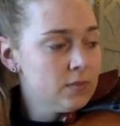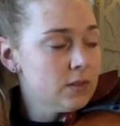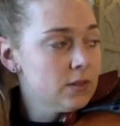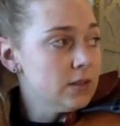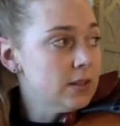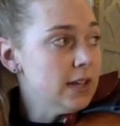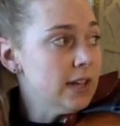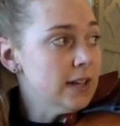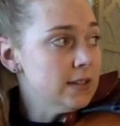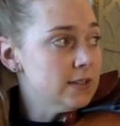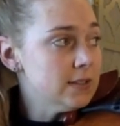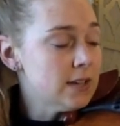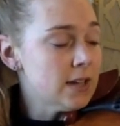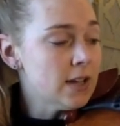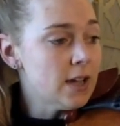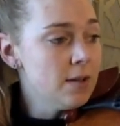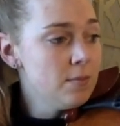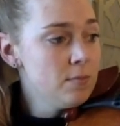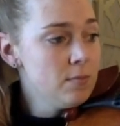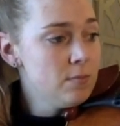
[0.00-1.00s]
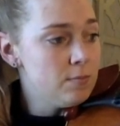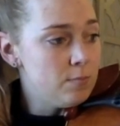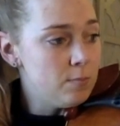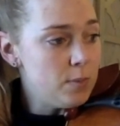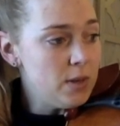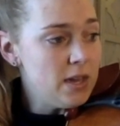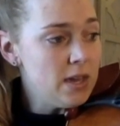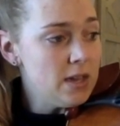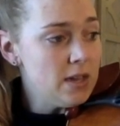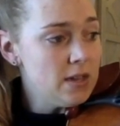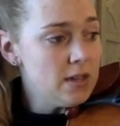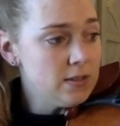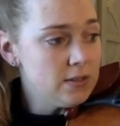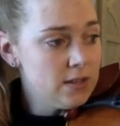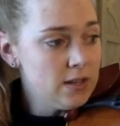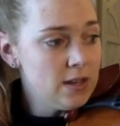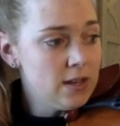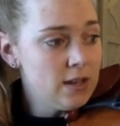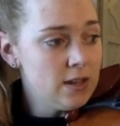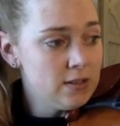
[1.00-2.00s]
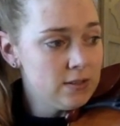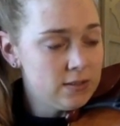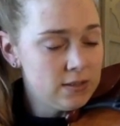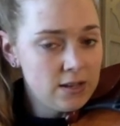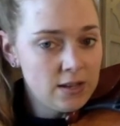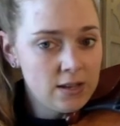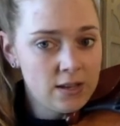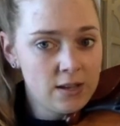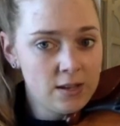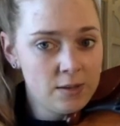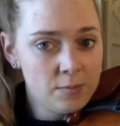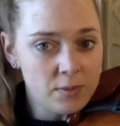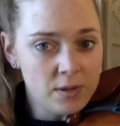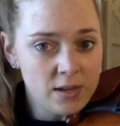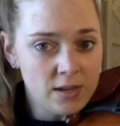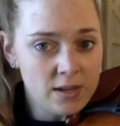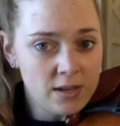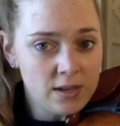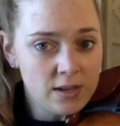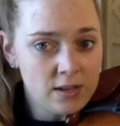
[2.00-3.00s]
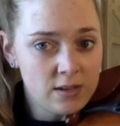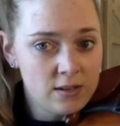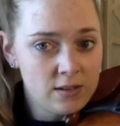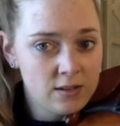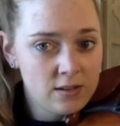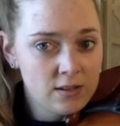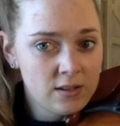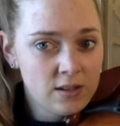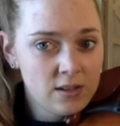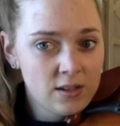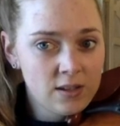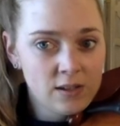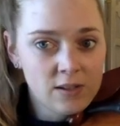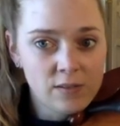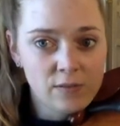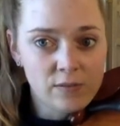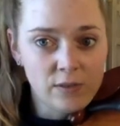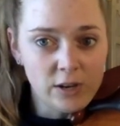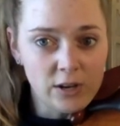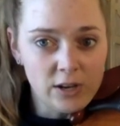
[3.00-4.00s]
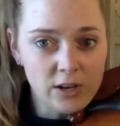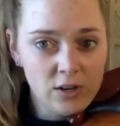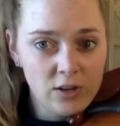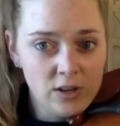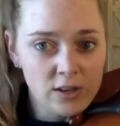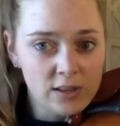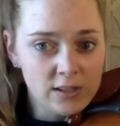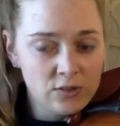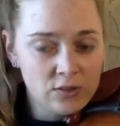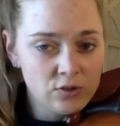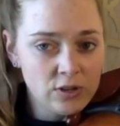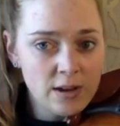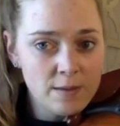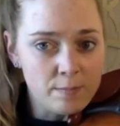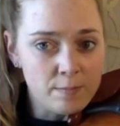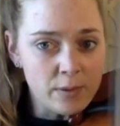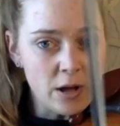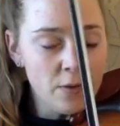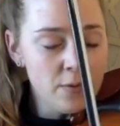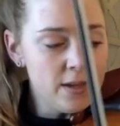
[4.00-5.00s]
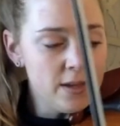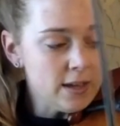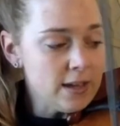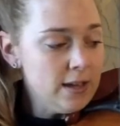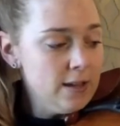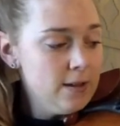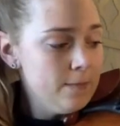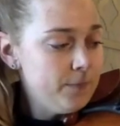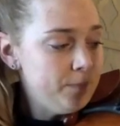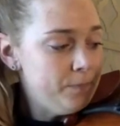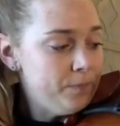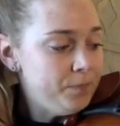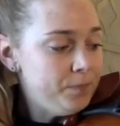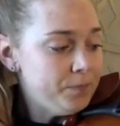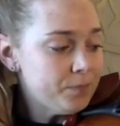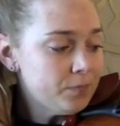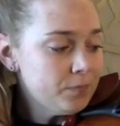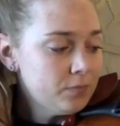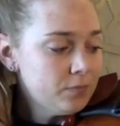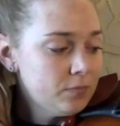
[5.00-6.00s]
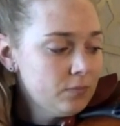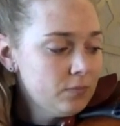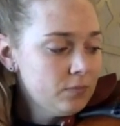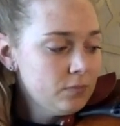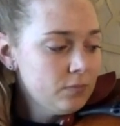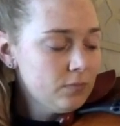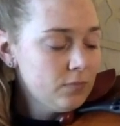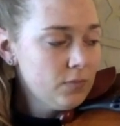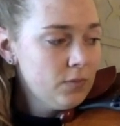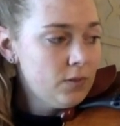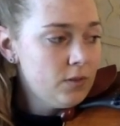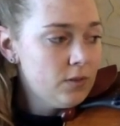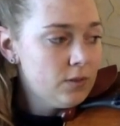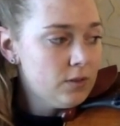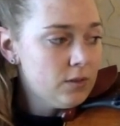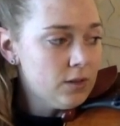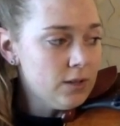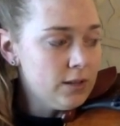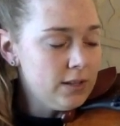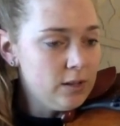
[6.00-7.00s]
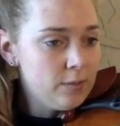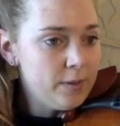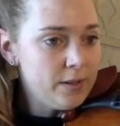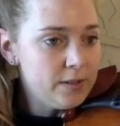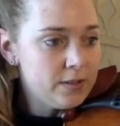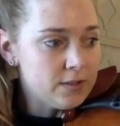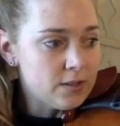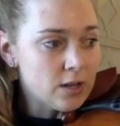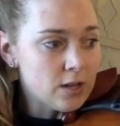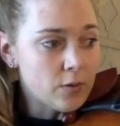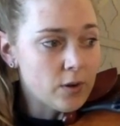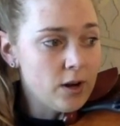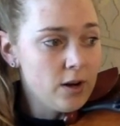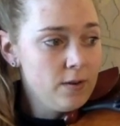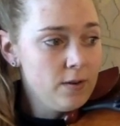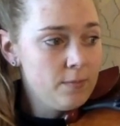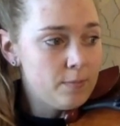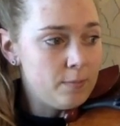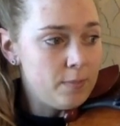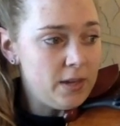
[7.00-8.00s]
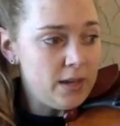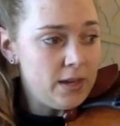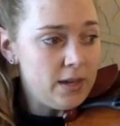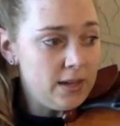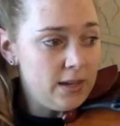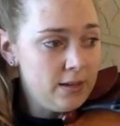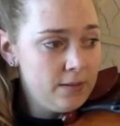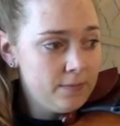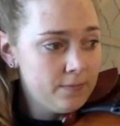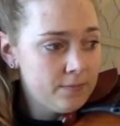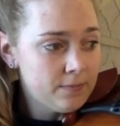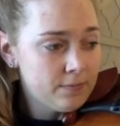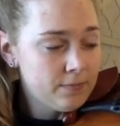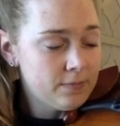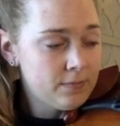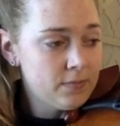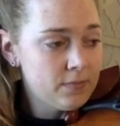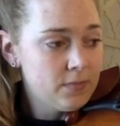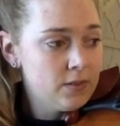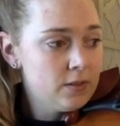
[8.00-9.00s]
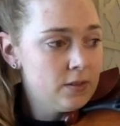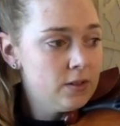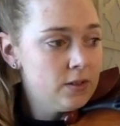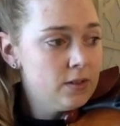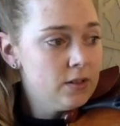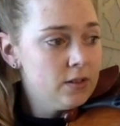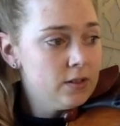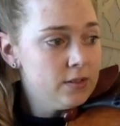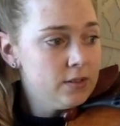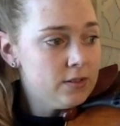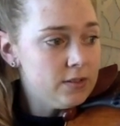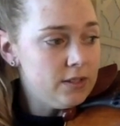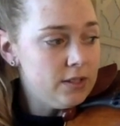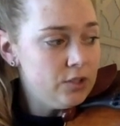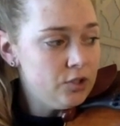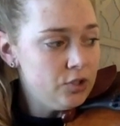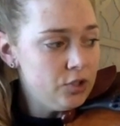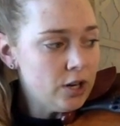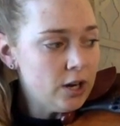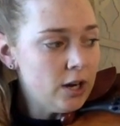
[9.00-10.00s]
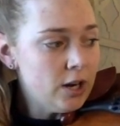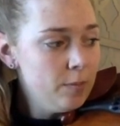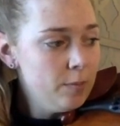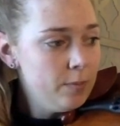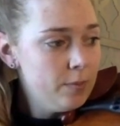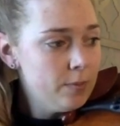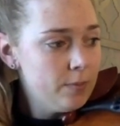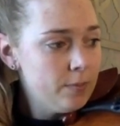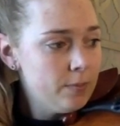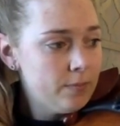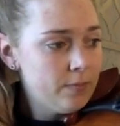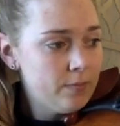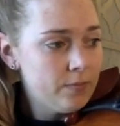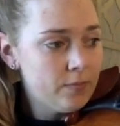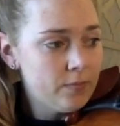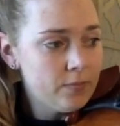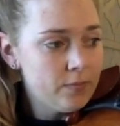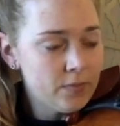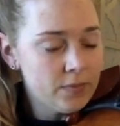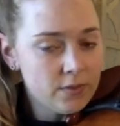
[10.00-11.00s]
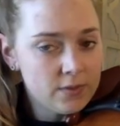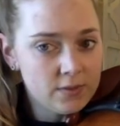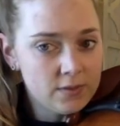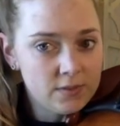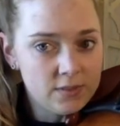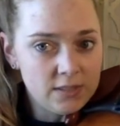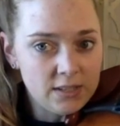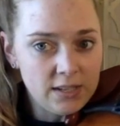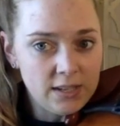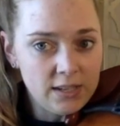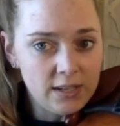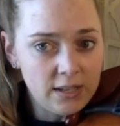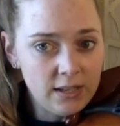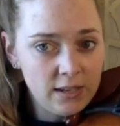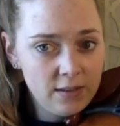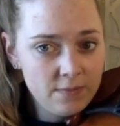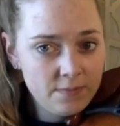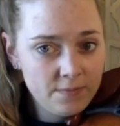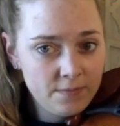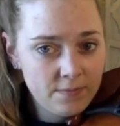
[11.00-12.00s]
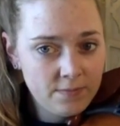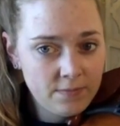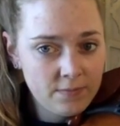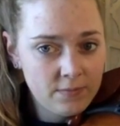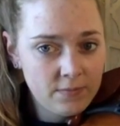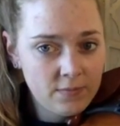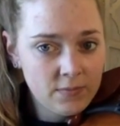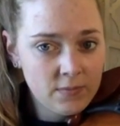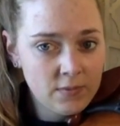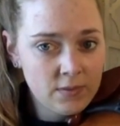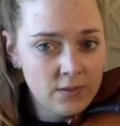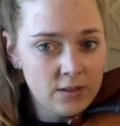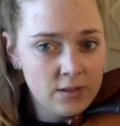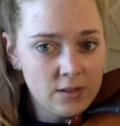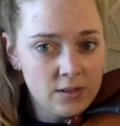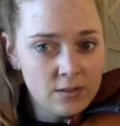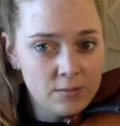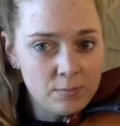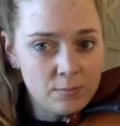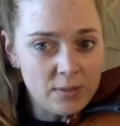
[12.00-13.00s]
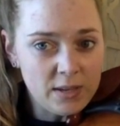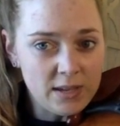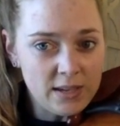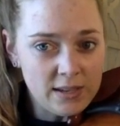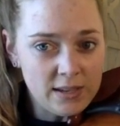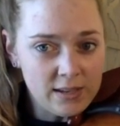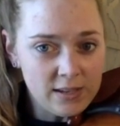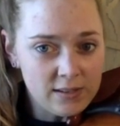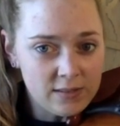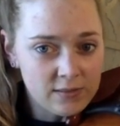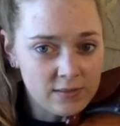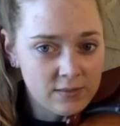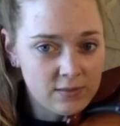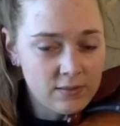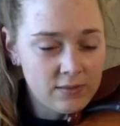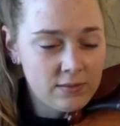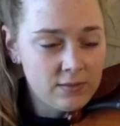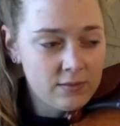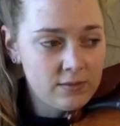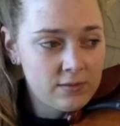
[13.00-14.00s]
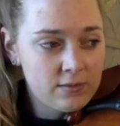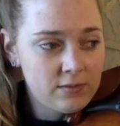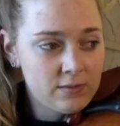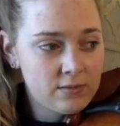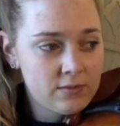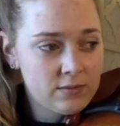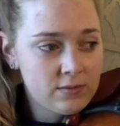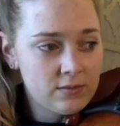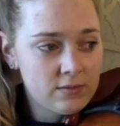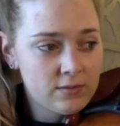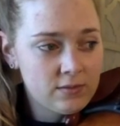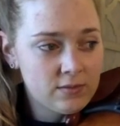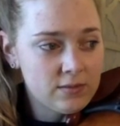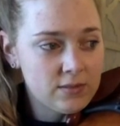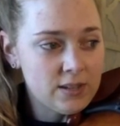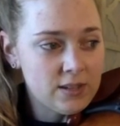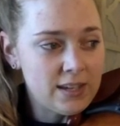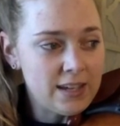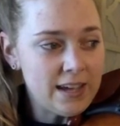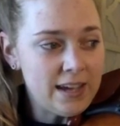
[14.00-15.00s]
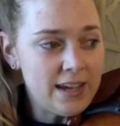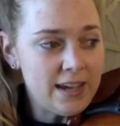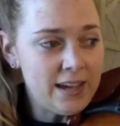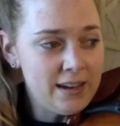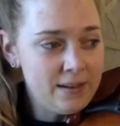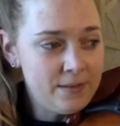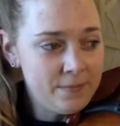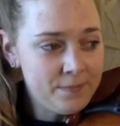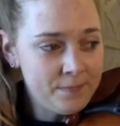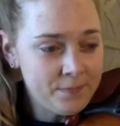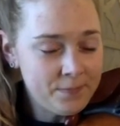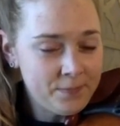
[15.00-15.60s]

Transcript: Last time, B, C, D, B. Very good. Let's try bowing it. A little bit slower. B, C sharp, D, B. Again.